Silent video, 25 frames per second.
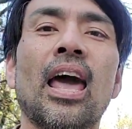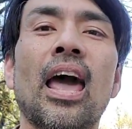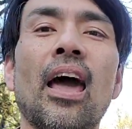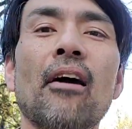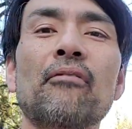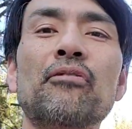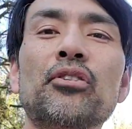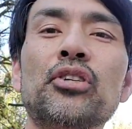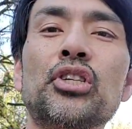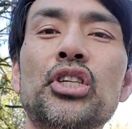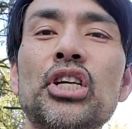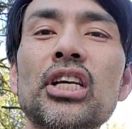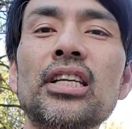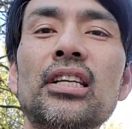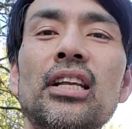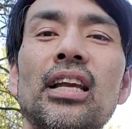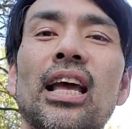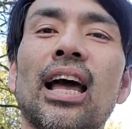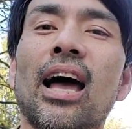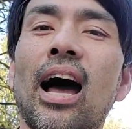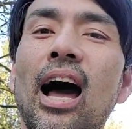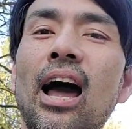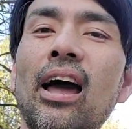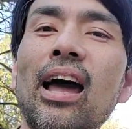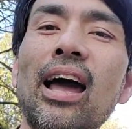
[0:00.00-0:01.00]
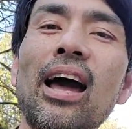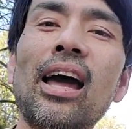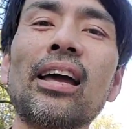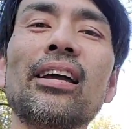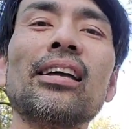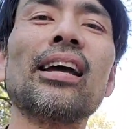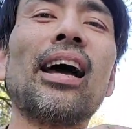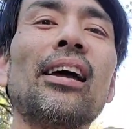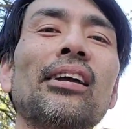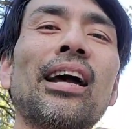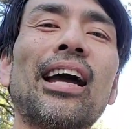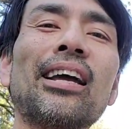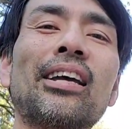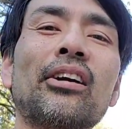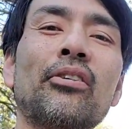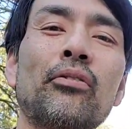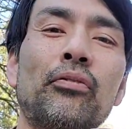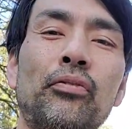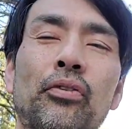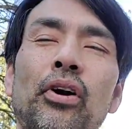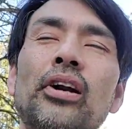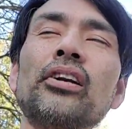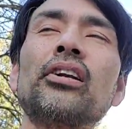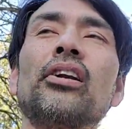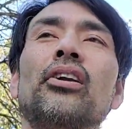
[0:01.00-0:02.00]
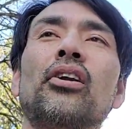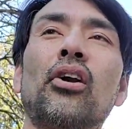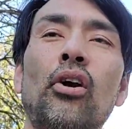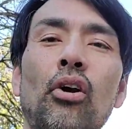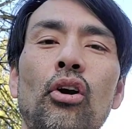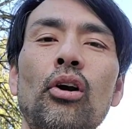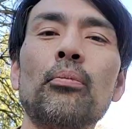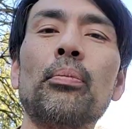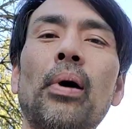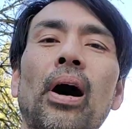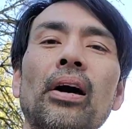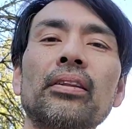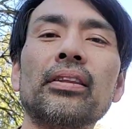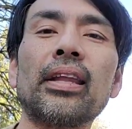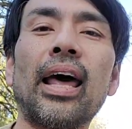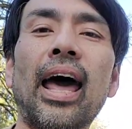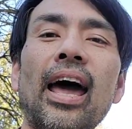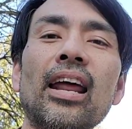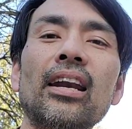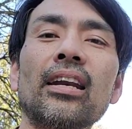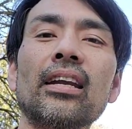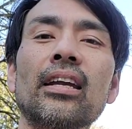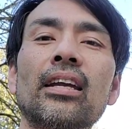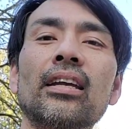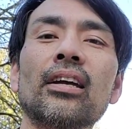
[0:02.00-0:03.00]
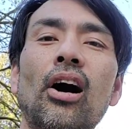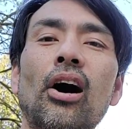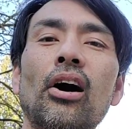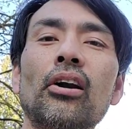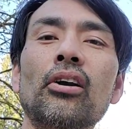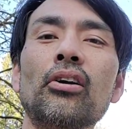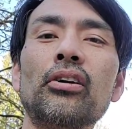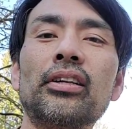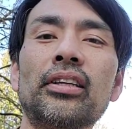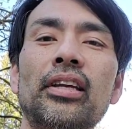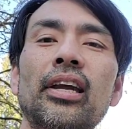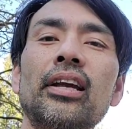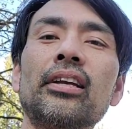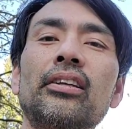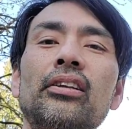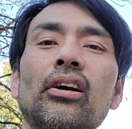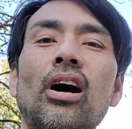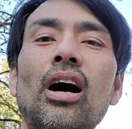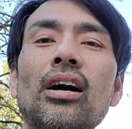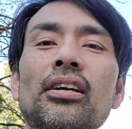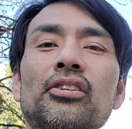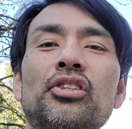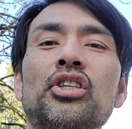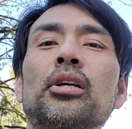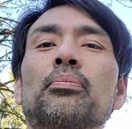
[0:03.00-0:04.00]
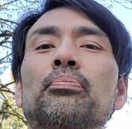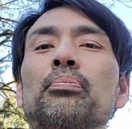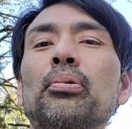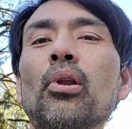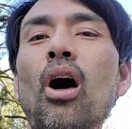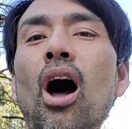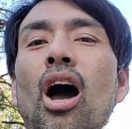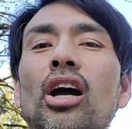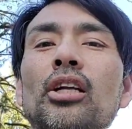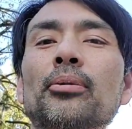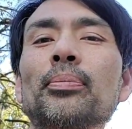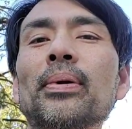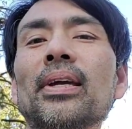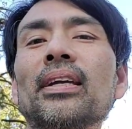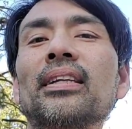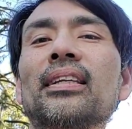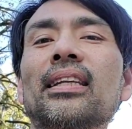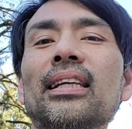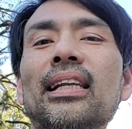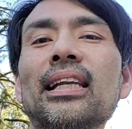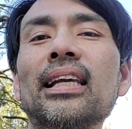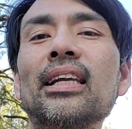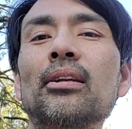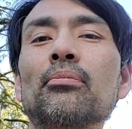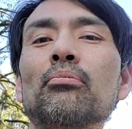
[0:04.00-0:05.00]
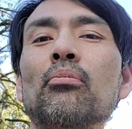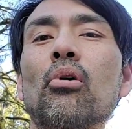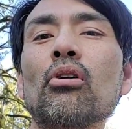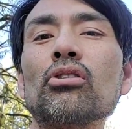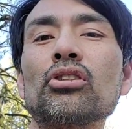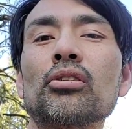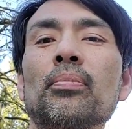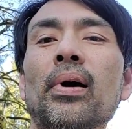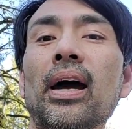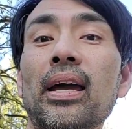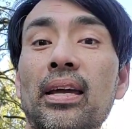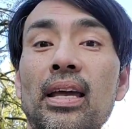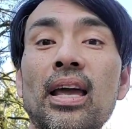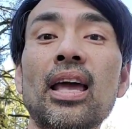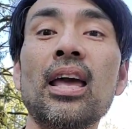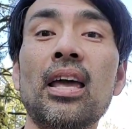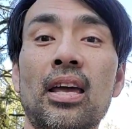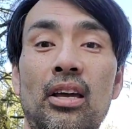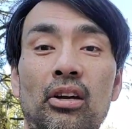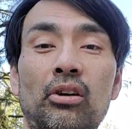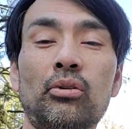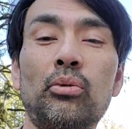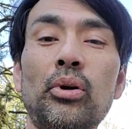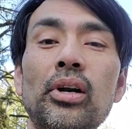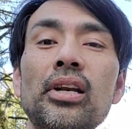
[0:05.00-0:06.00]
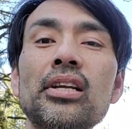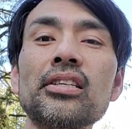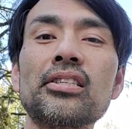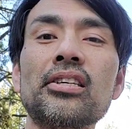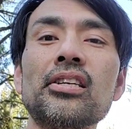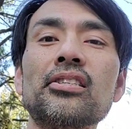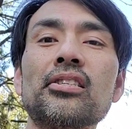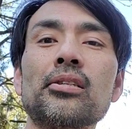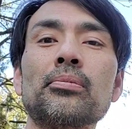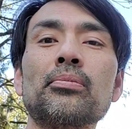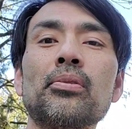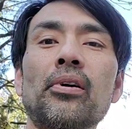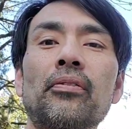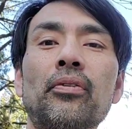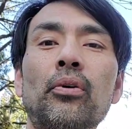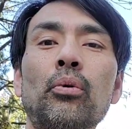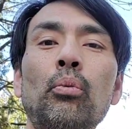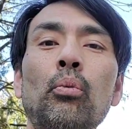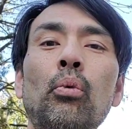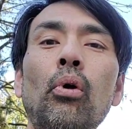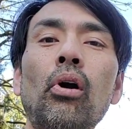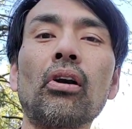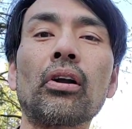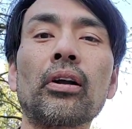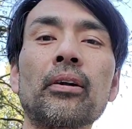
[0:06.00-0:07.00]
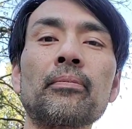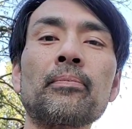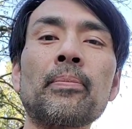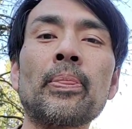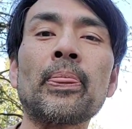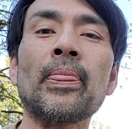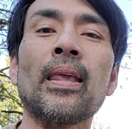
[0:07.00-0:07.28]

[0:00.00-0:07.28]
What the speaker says: I confronted her about that on her TikTok. She blocked me and deleted most of my criticisms of her work.